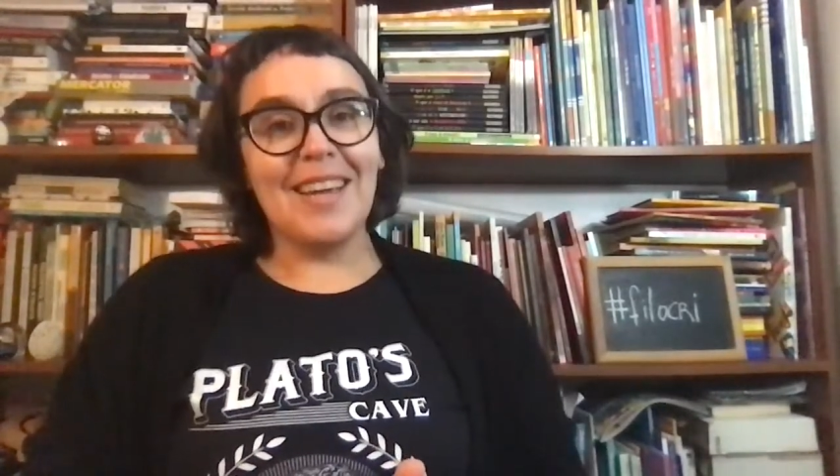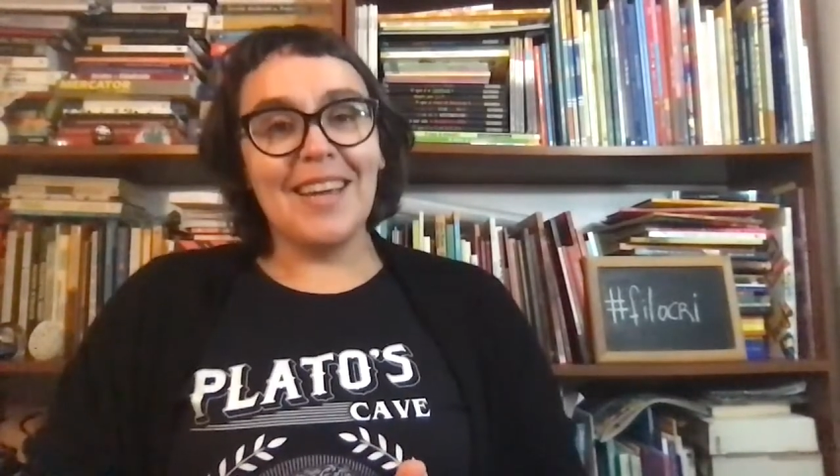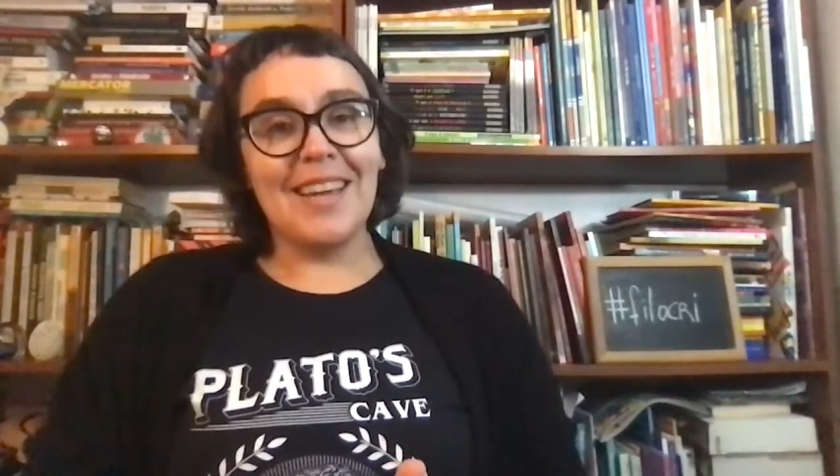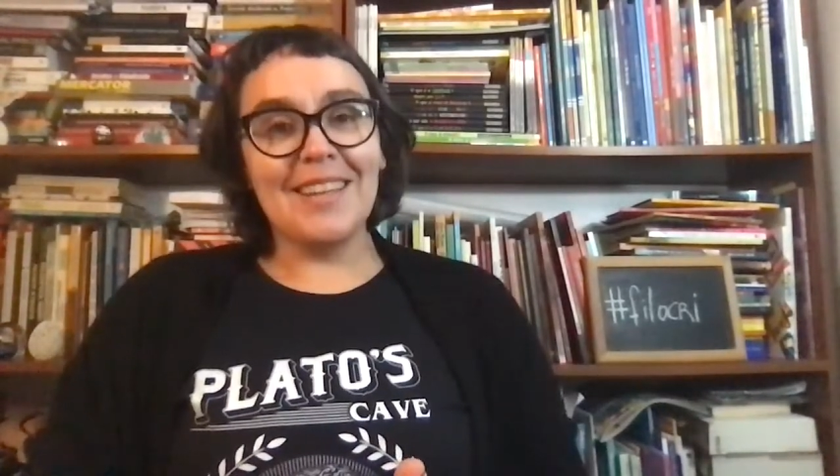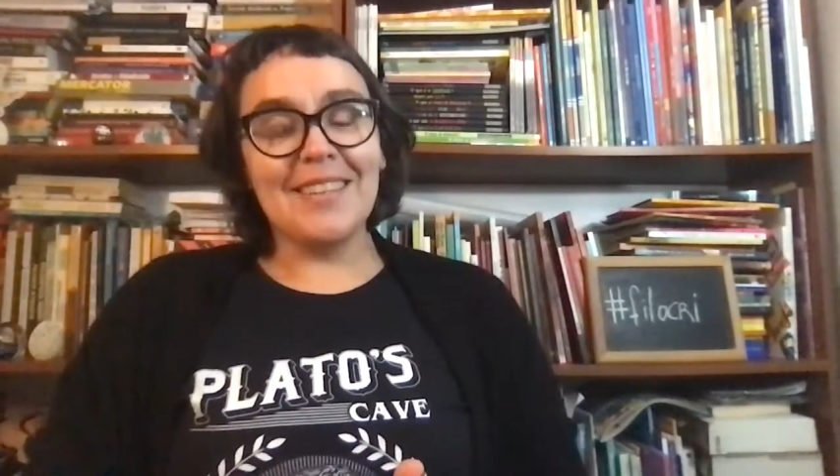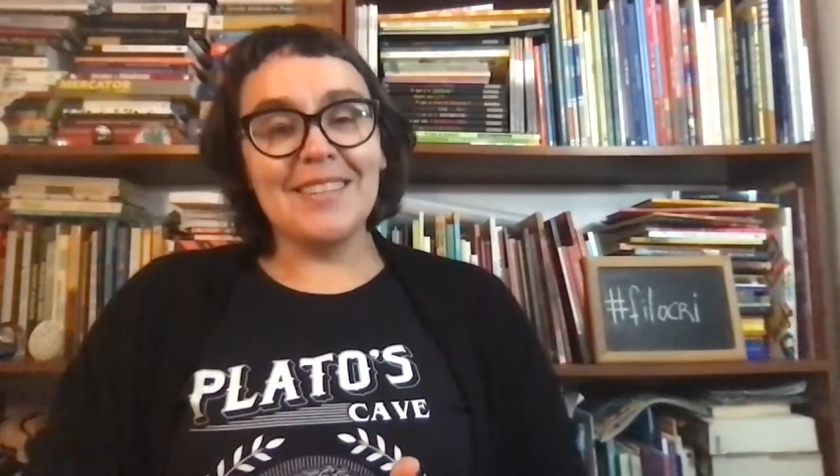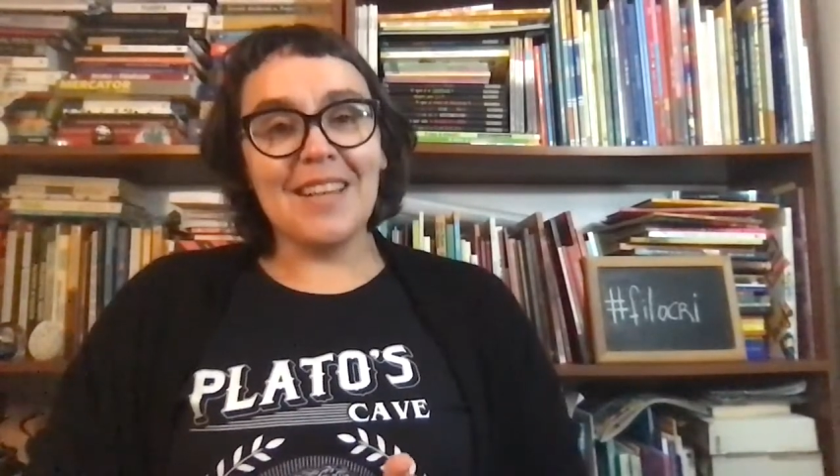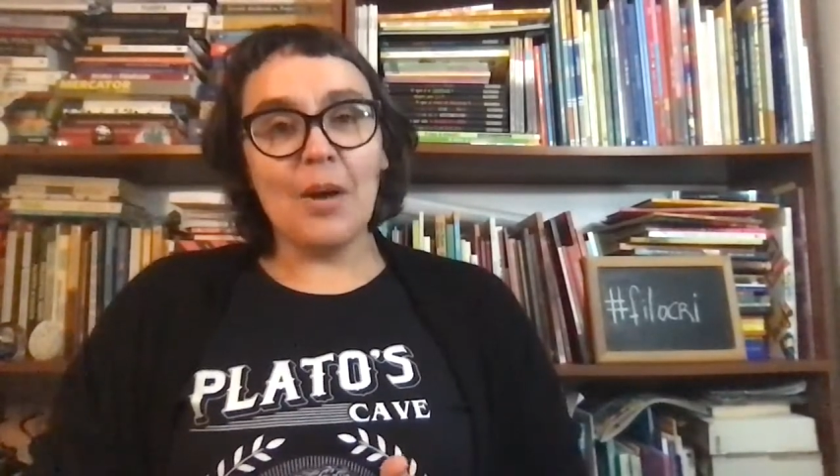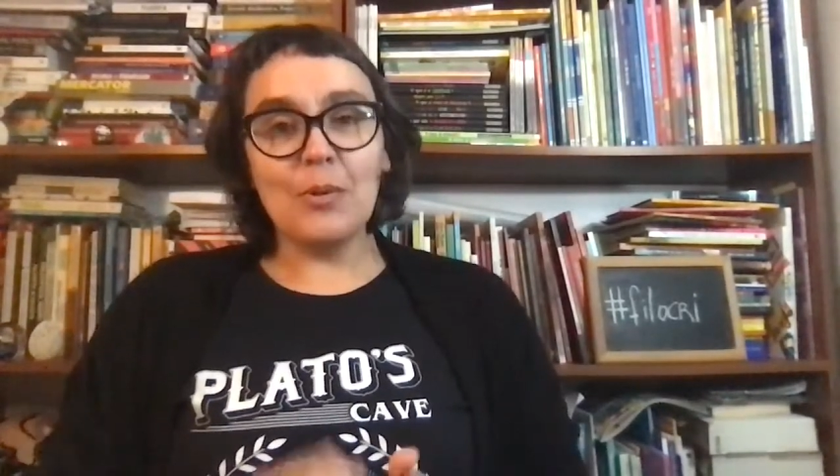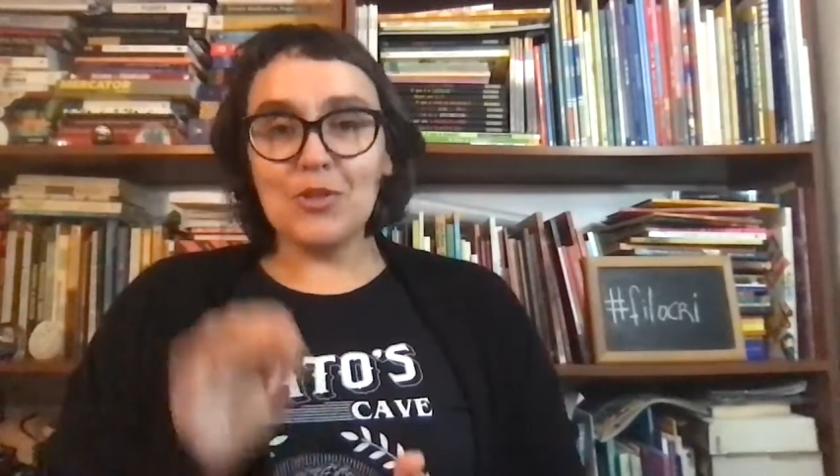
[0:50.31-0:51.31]
And
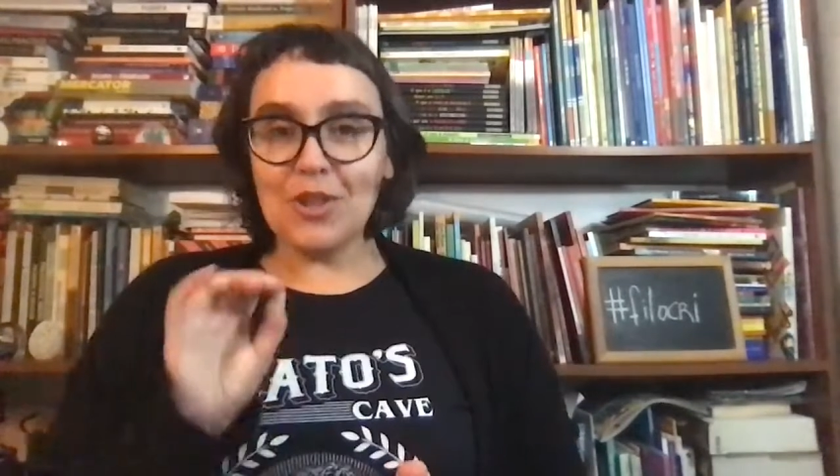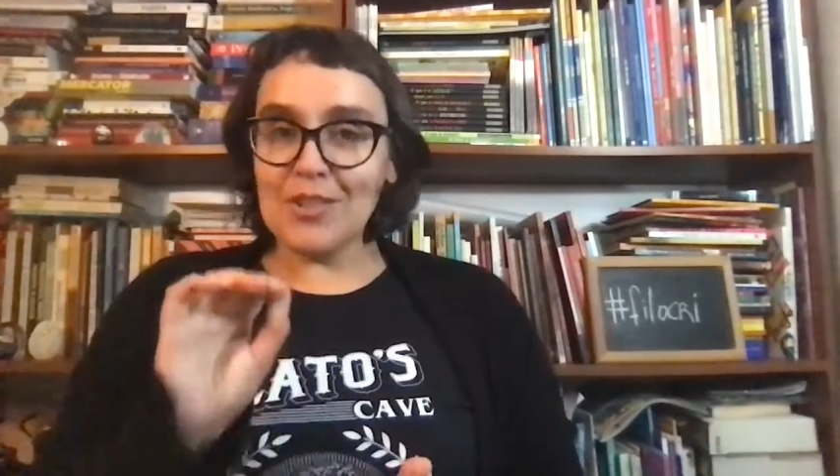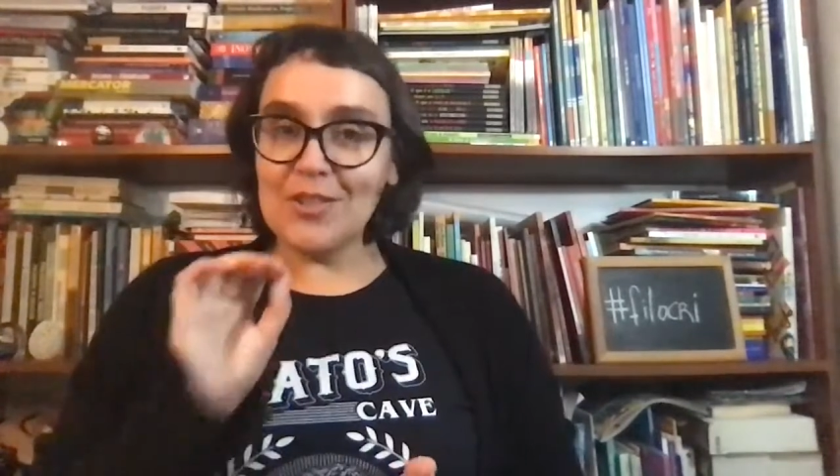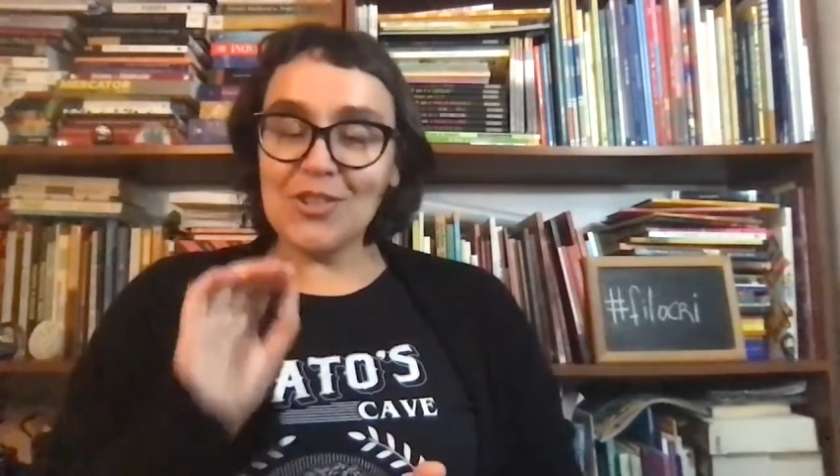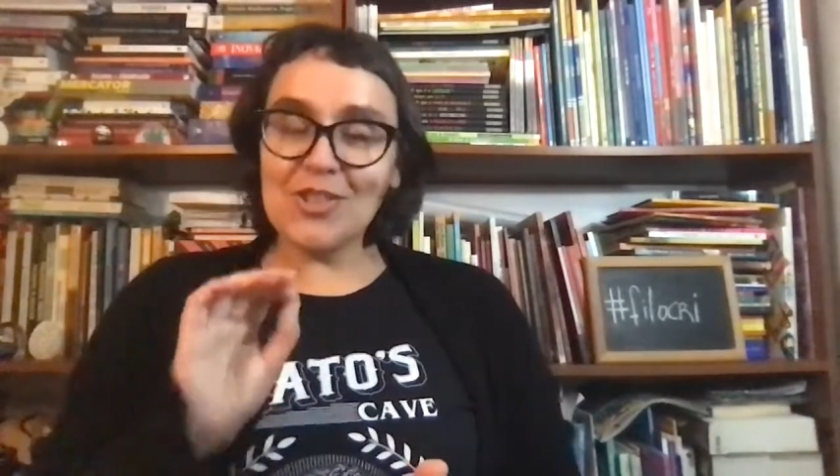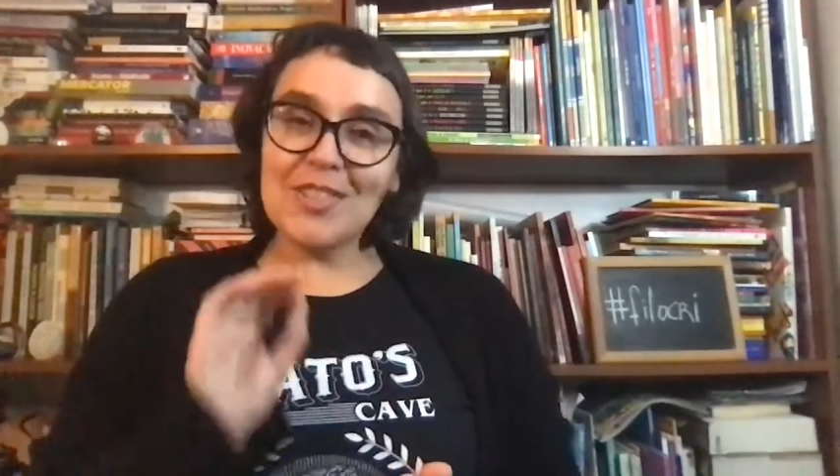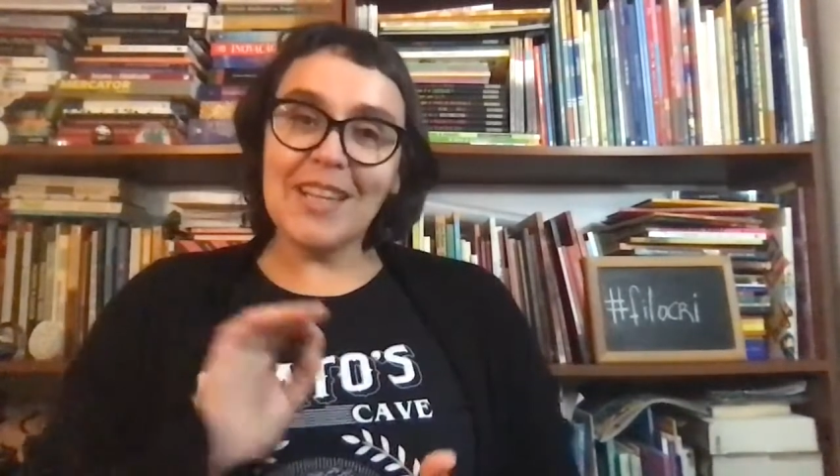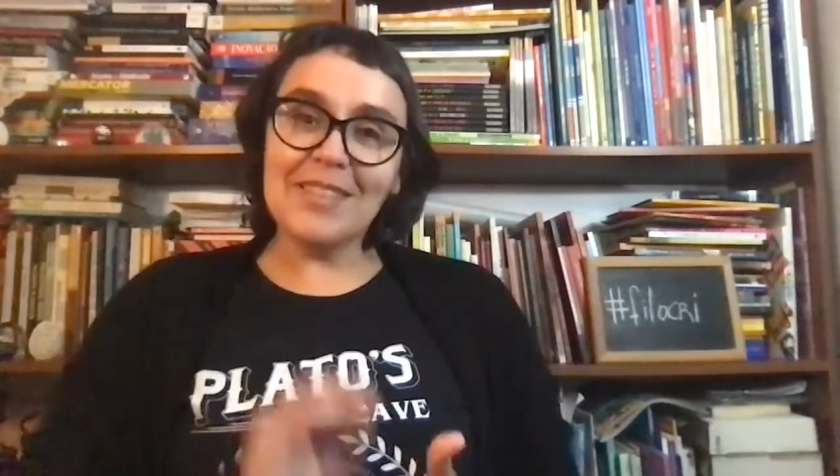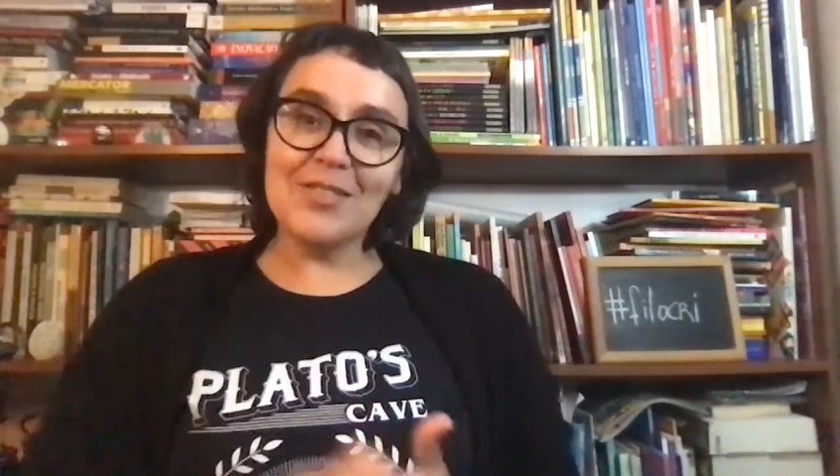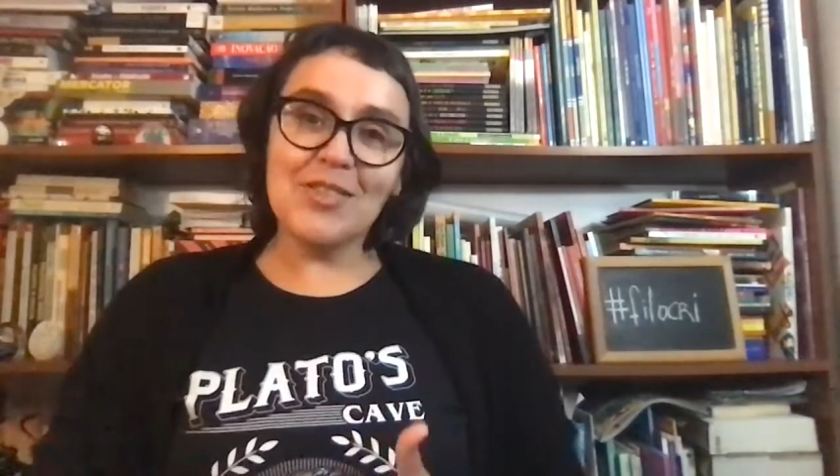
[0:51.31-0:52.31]
I would just like